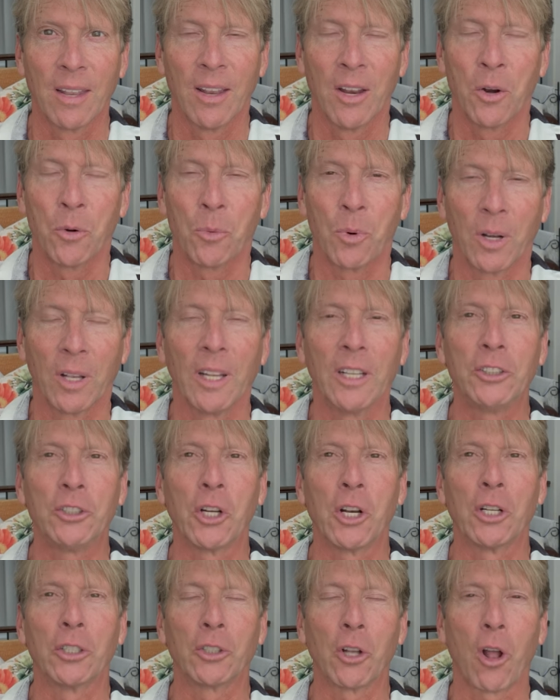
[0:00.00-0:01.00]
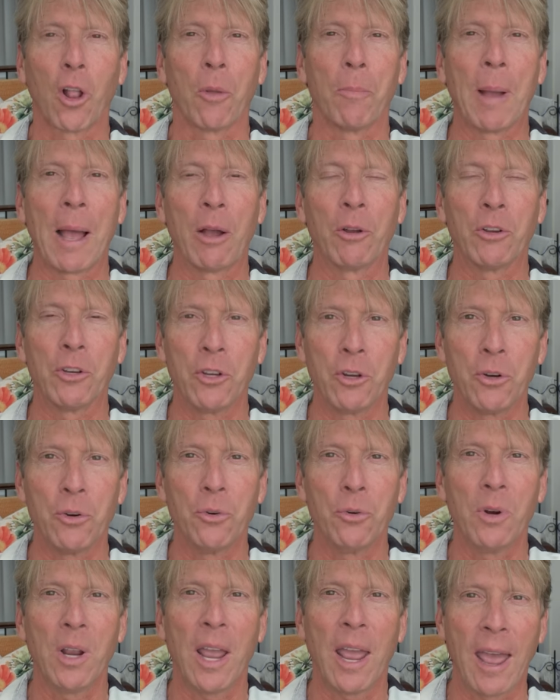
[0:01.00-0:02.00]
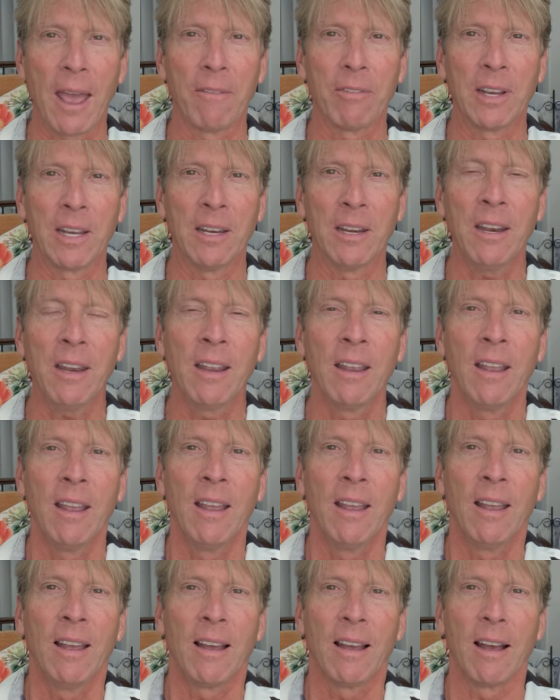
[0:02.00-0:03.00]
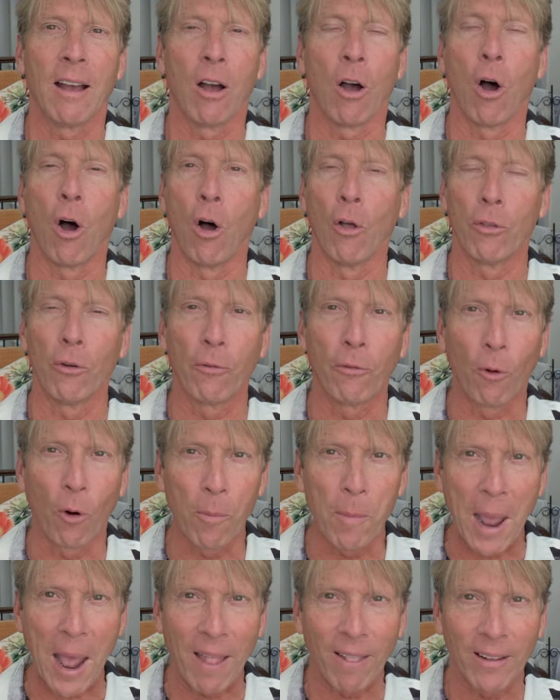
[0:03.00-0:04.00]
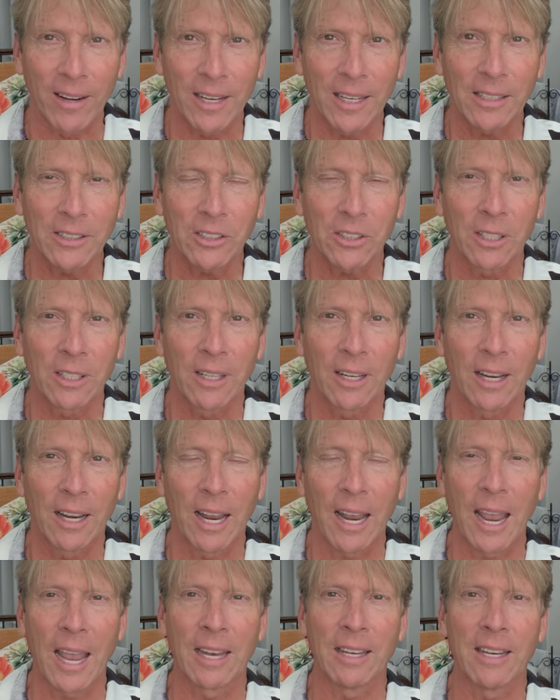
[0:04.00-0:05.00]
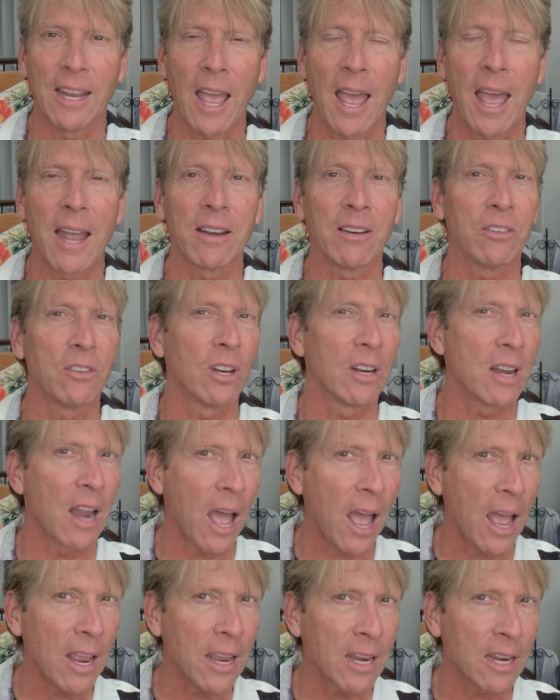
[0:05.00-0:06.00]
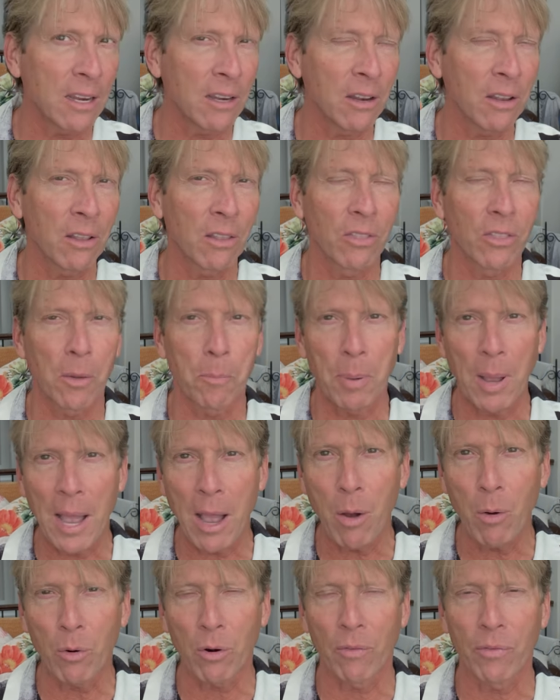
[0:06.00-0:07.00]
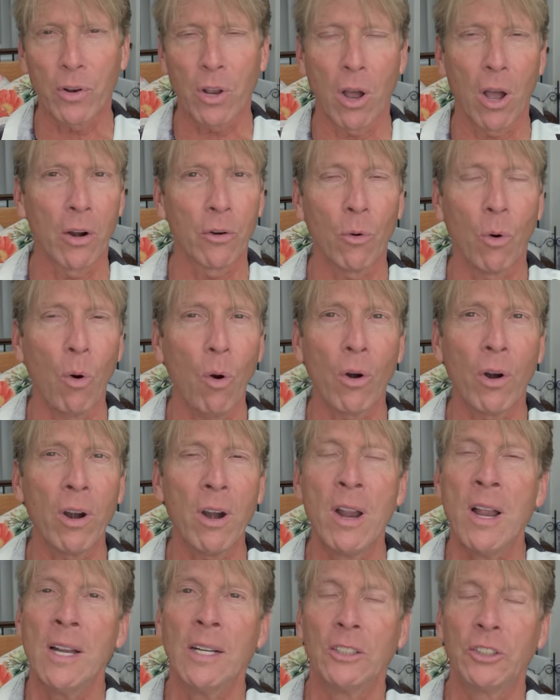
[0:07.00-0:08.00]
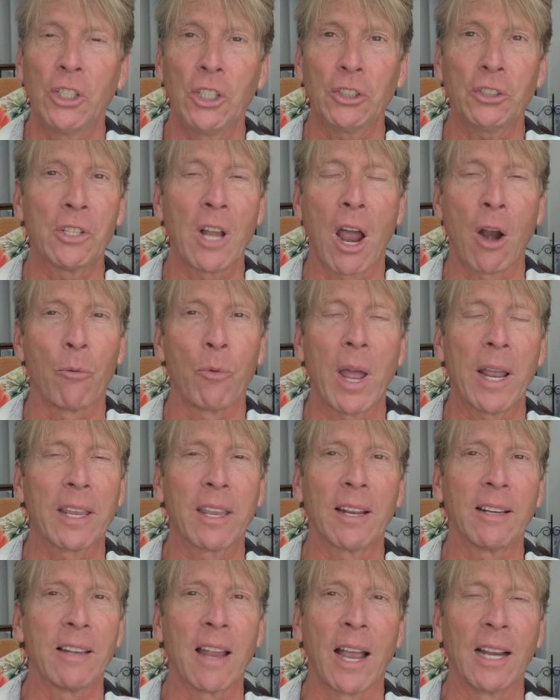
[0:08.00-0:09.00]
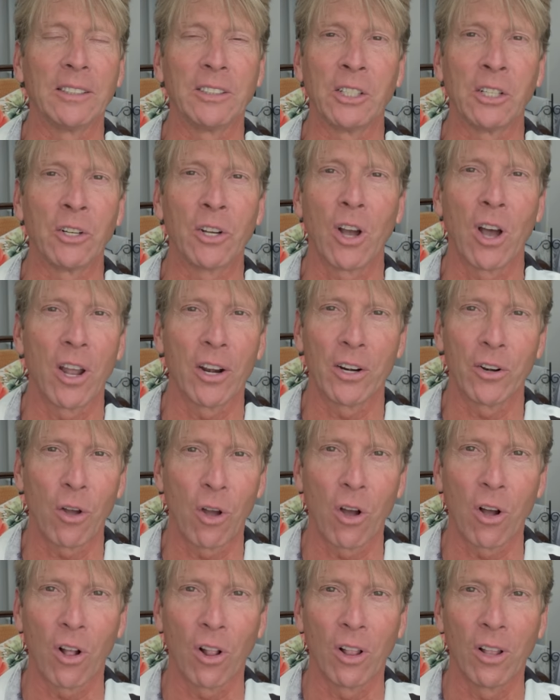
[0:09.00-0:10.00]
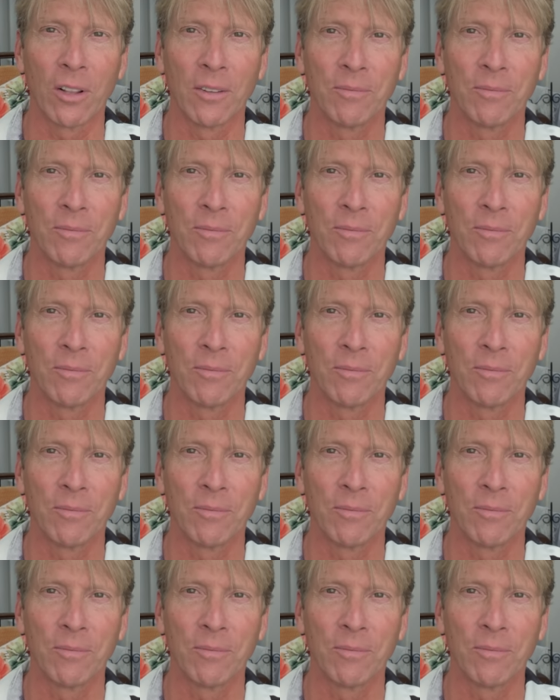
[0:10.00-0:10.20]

Religion is all about you having uh, all the formalities and yet denying the power of God or just not recognizing God at all.